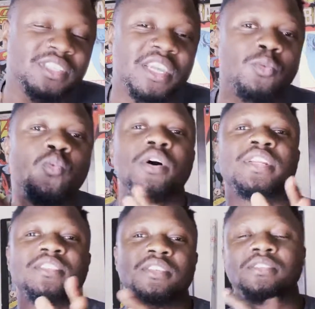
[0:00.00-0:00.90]
they
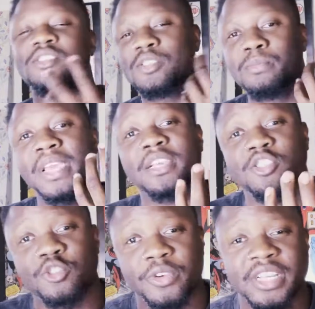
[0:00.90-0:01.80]
wanted to just make a
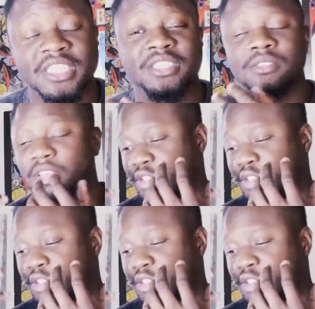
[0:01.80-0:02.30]
strictly a